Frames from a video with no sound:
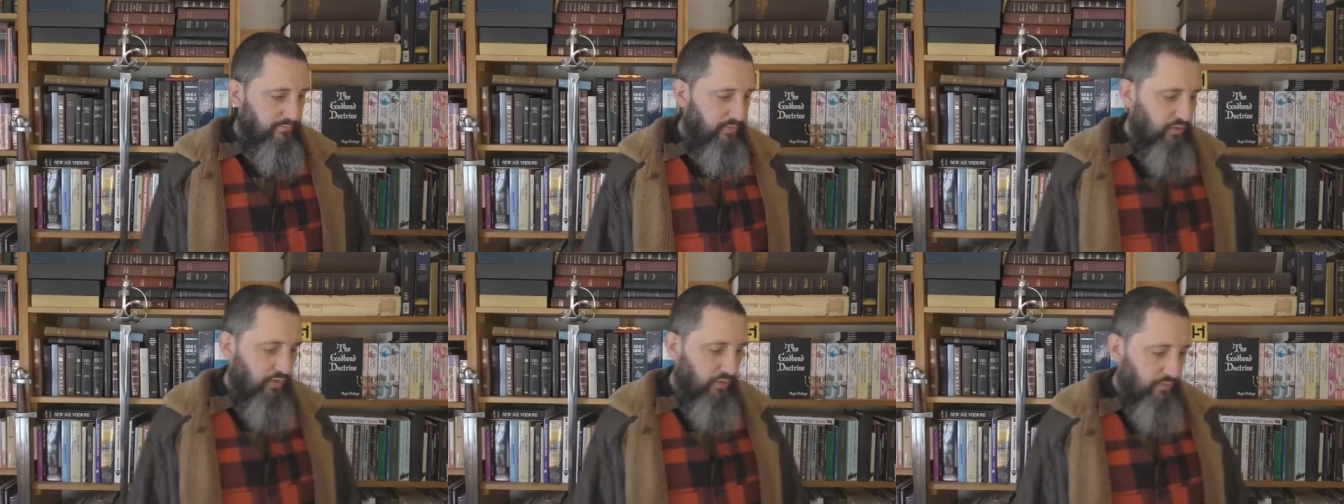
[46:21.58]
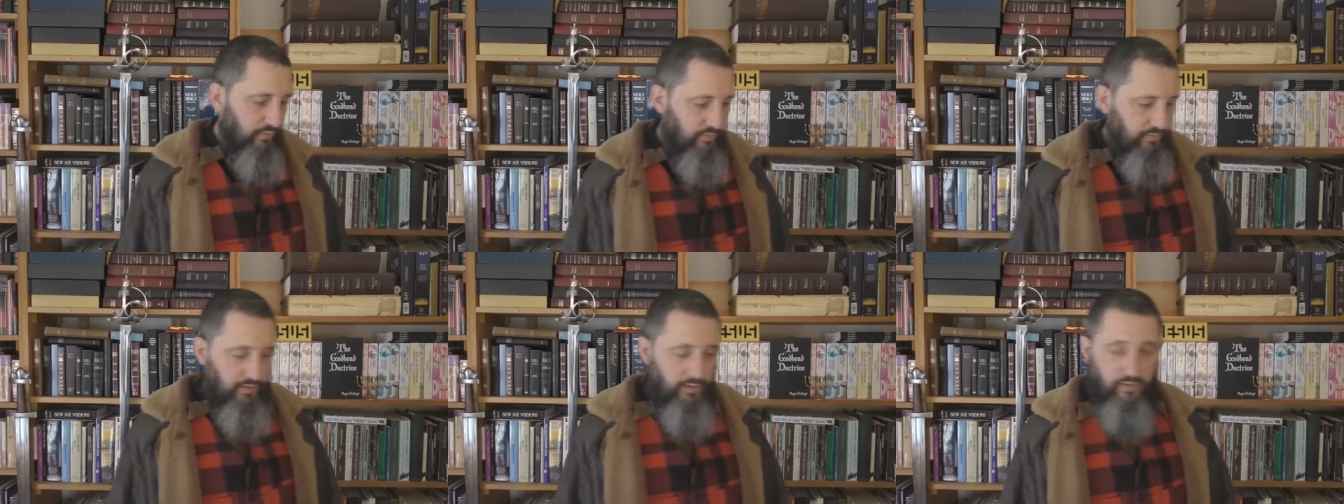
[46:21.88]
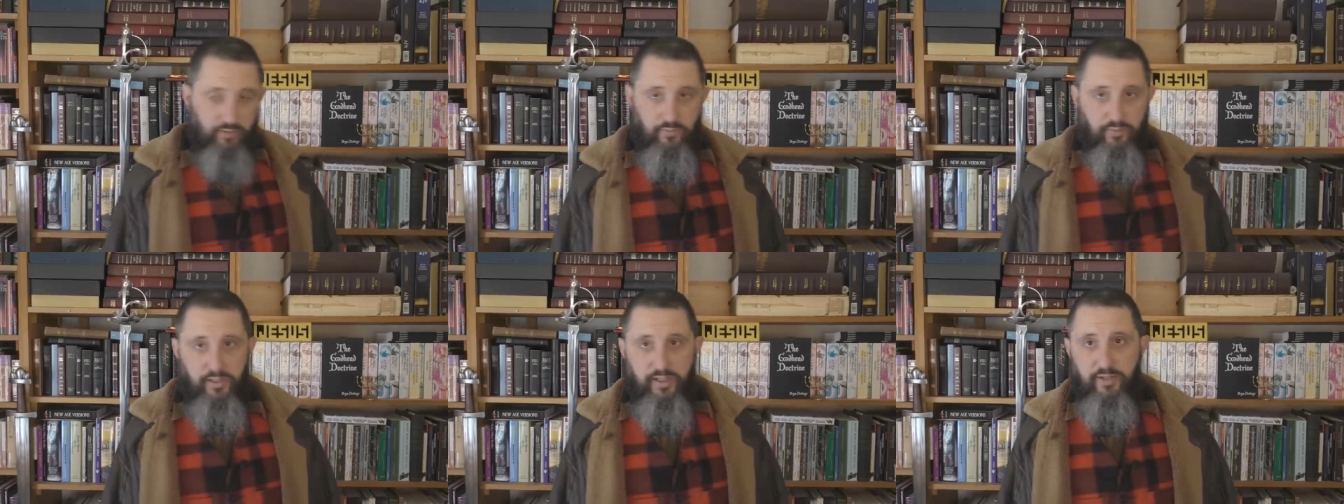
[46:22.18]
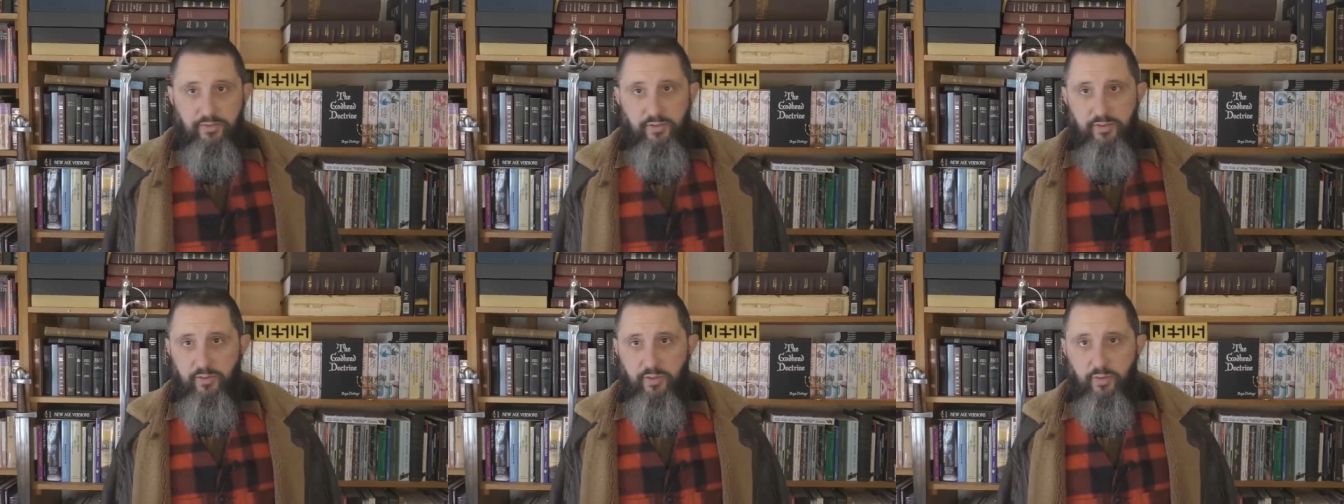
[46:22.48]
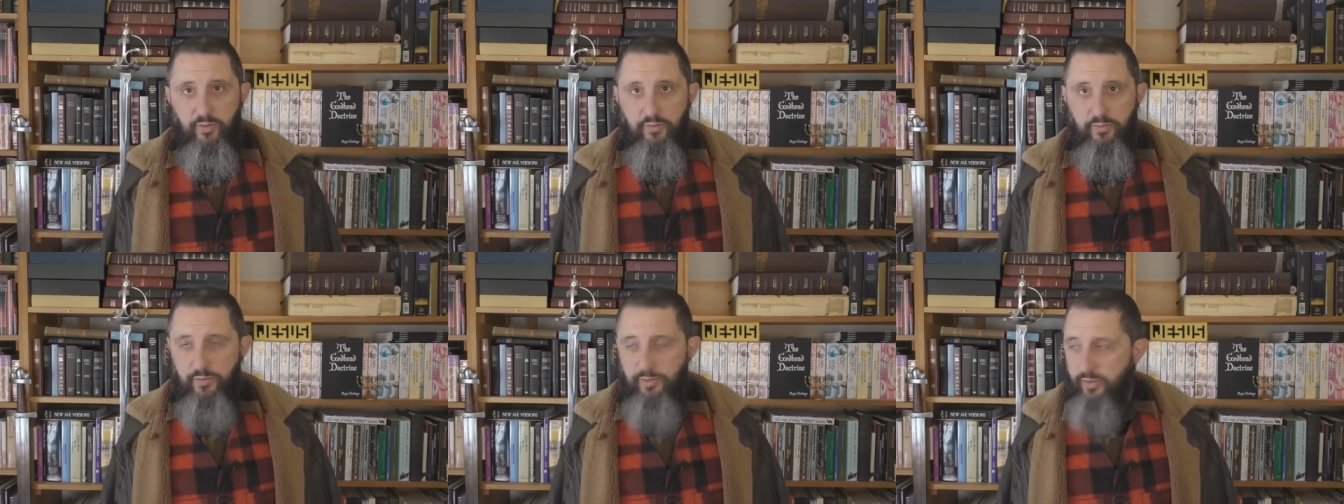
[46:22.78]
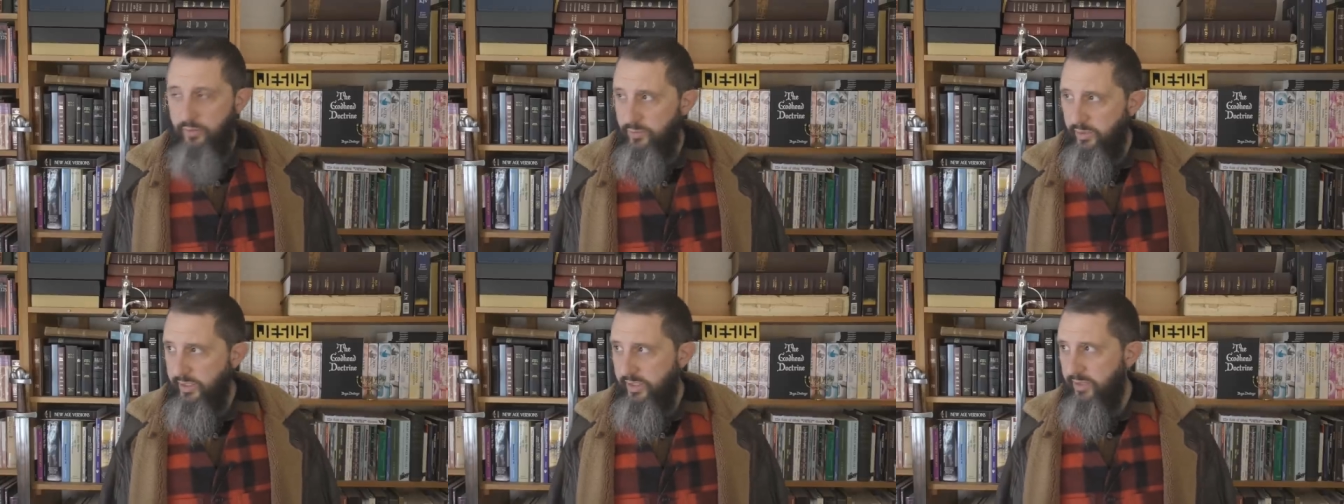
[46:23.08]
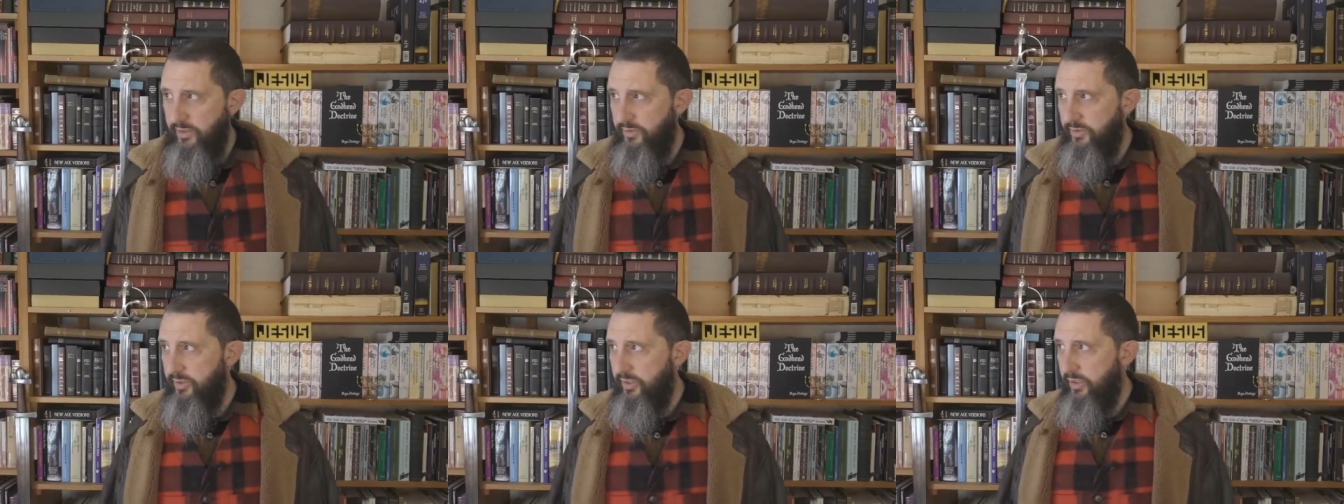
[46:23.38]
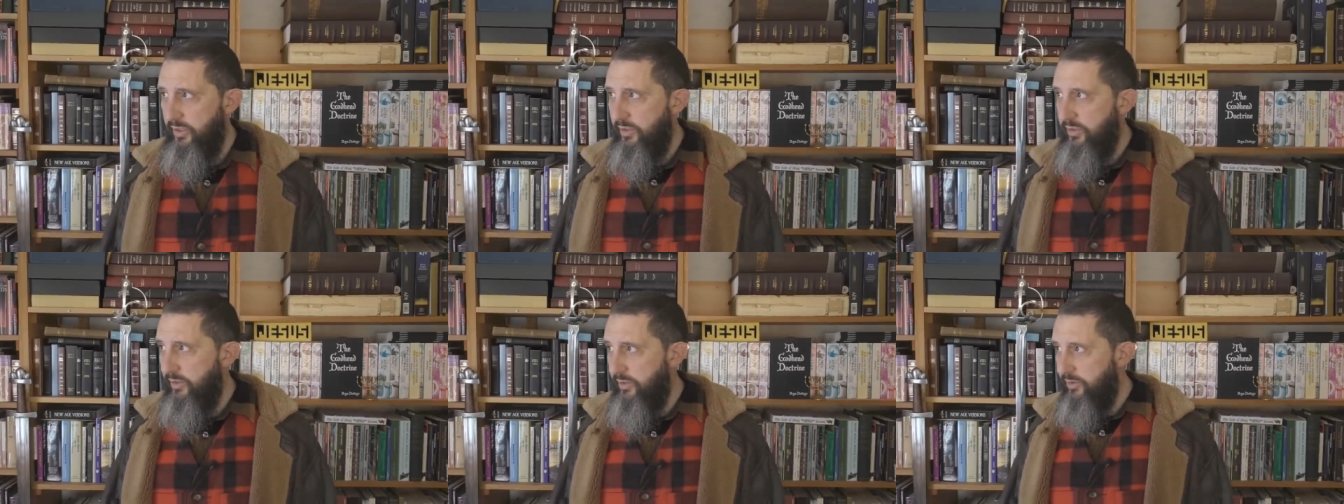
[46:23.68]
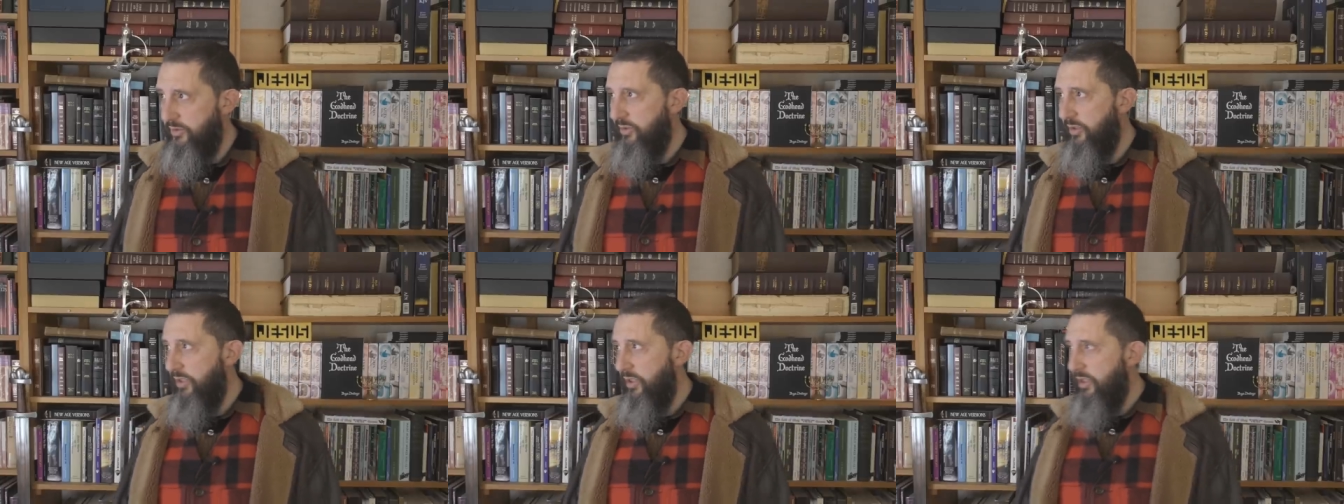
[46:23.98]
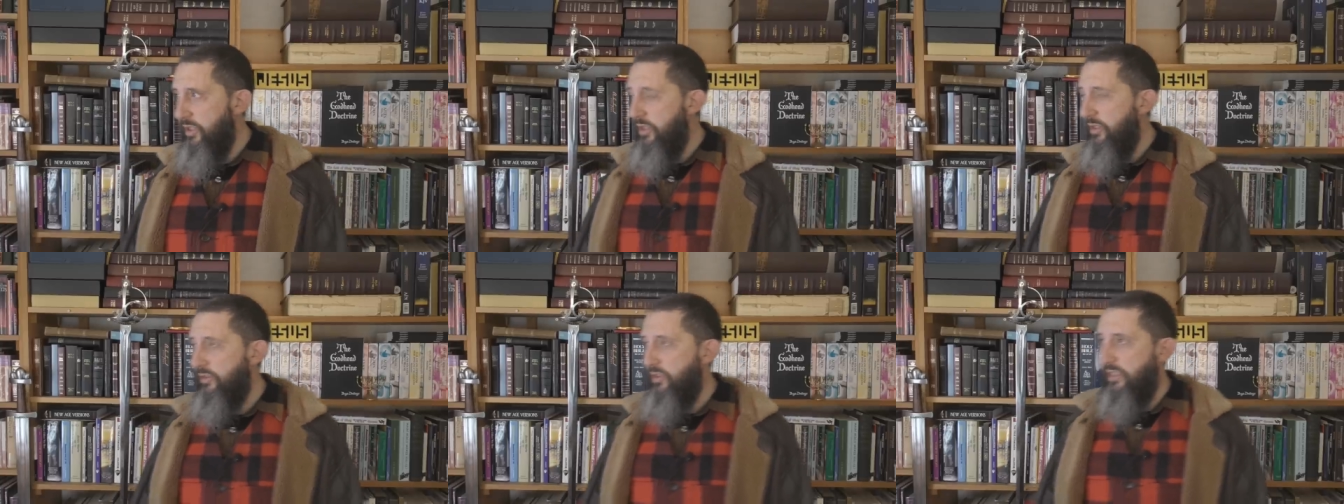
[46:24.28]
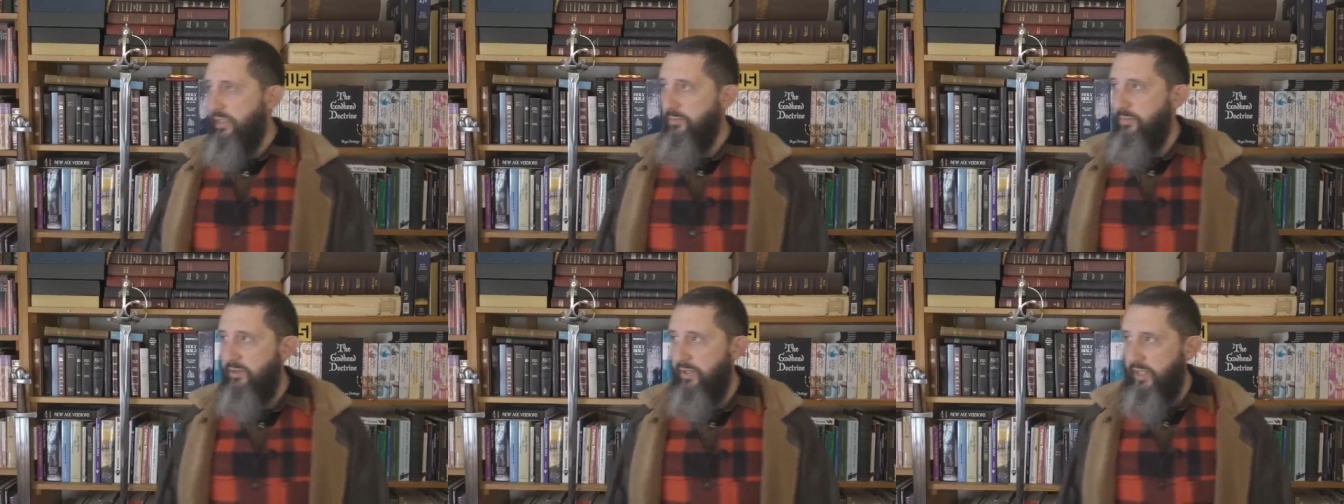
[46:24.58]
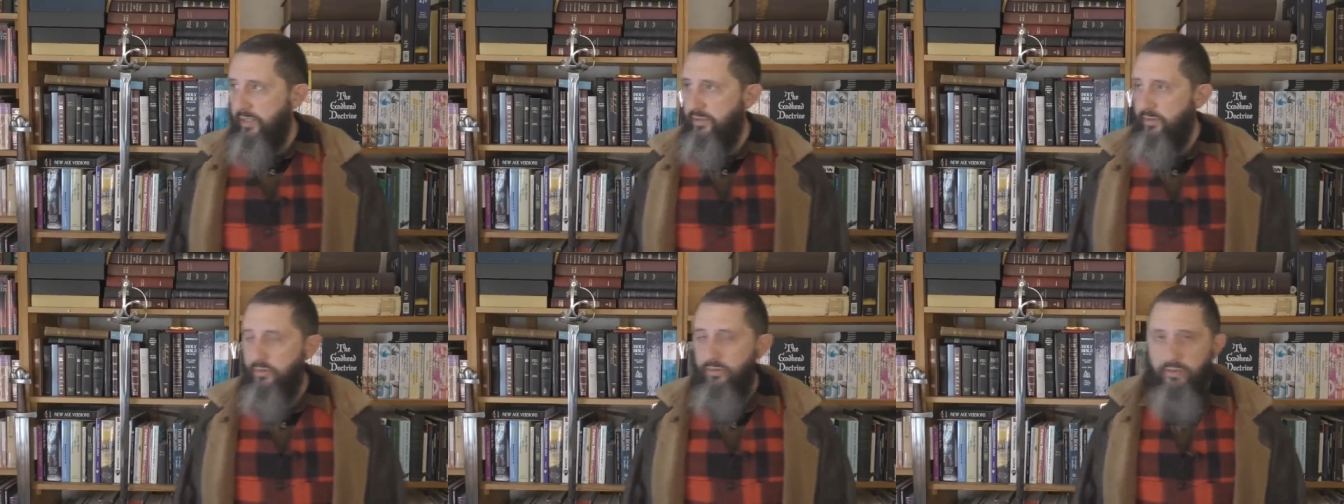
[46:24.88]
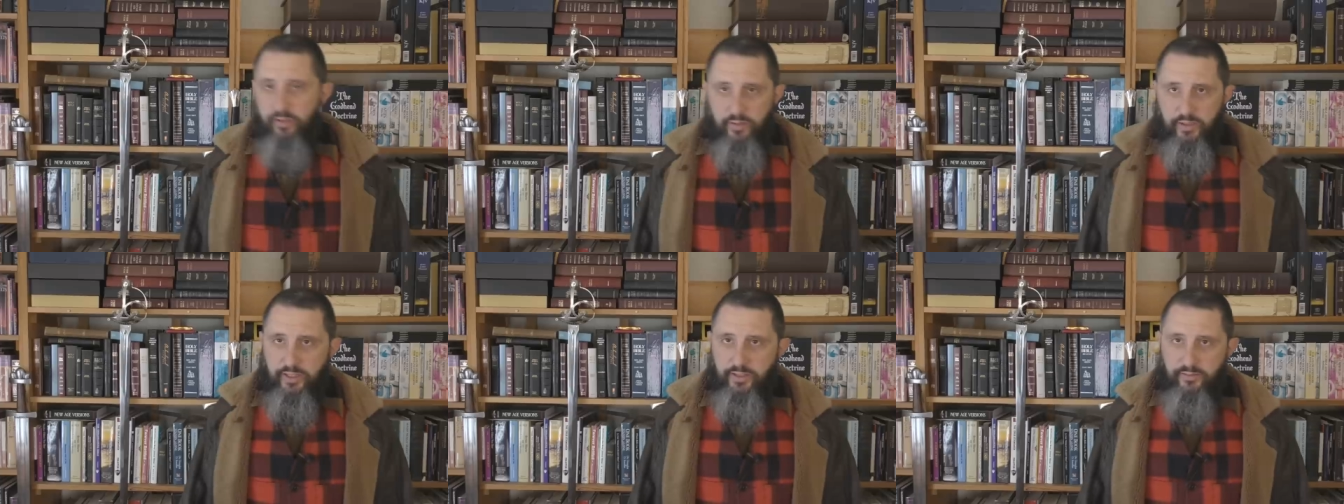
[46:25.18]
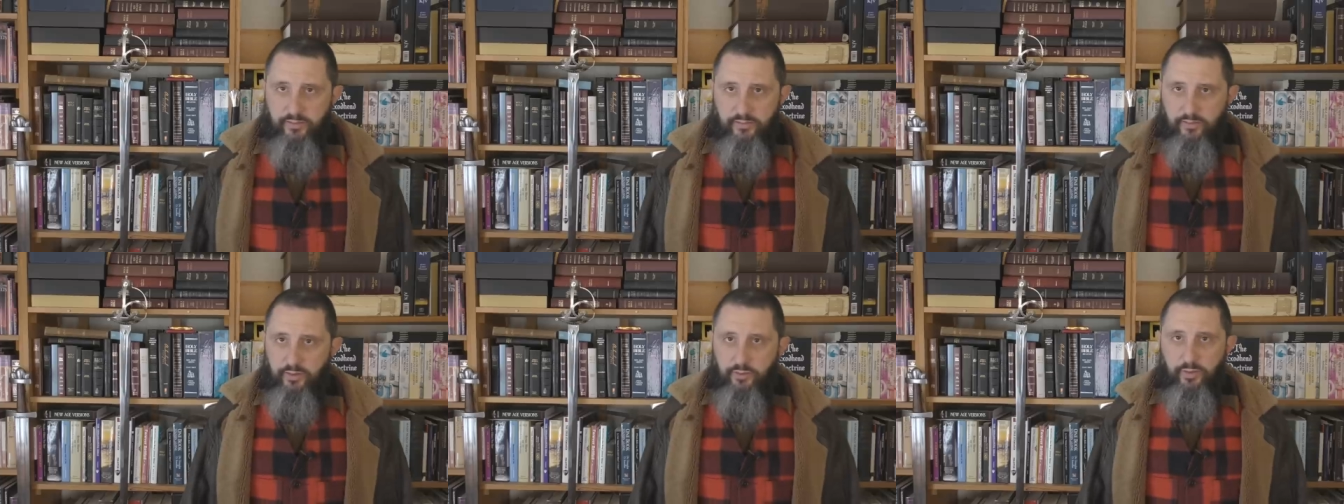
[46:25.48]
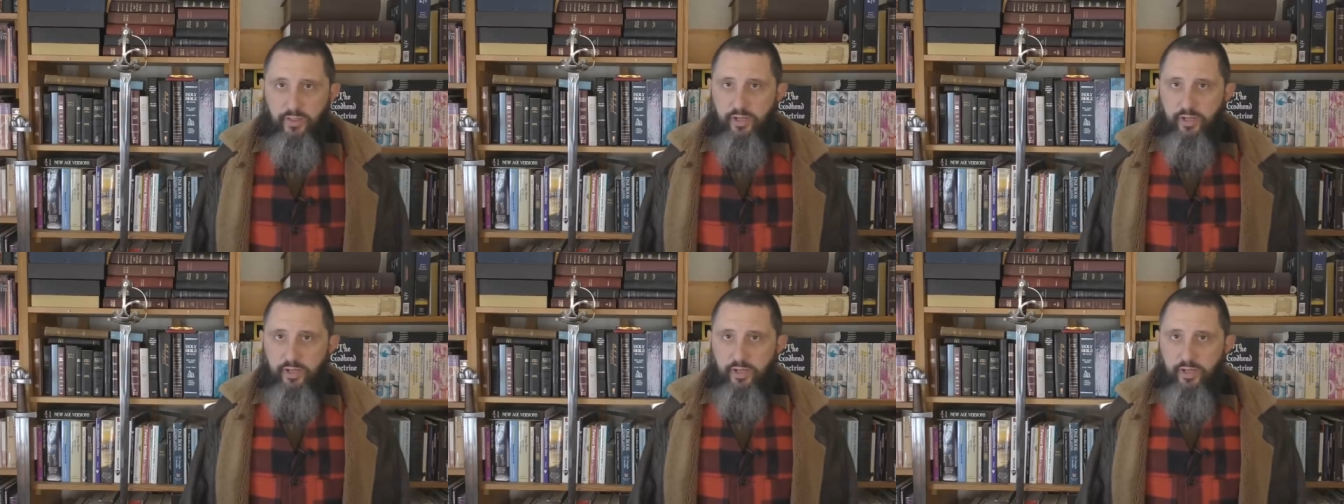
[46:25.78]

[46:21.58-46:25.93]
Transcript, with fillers: So, you know, whatever. Oh, well, we can send in this team or that team. Oh, go ahead. Do